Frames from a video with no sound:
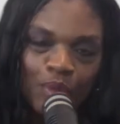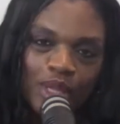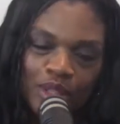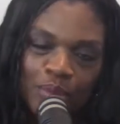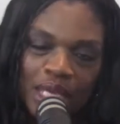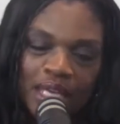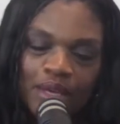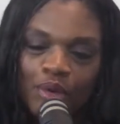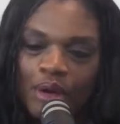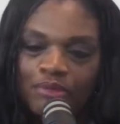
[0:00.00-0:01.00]
with me
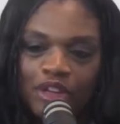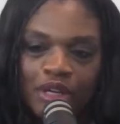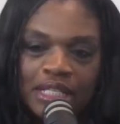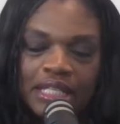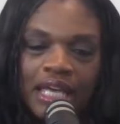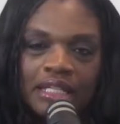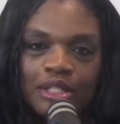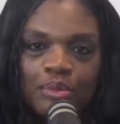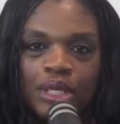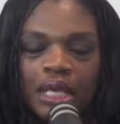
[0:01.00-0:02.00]
who I'm very excited
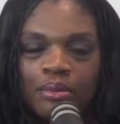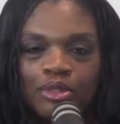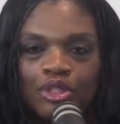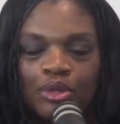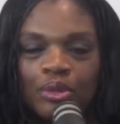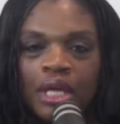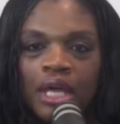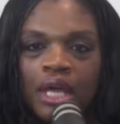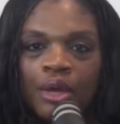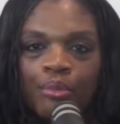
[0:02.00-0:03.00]
to be able to
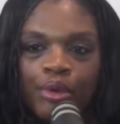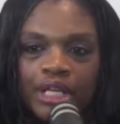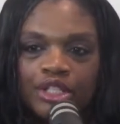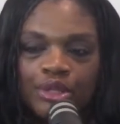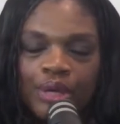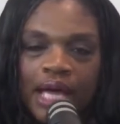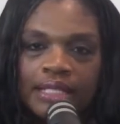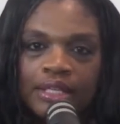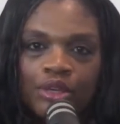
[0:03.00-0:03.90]
bring to you guys.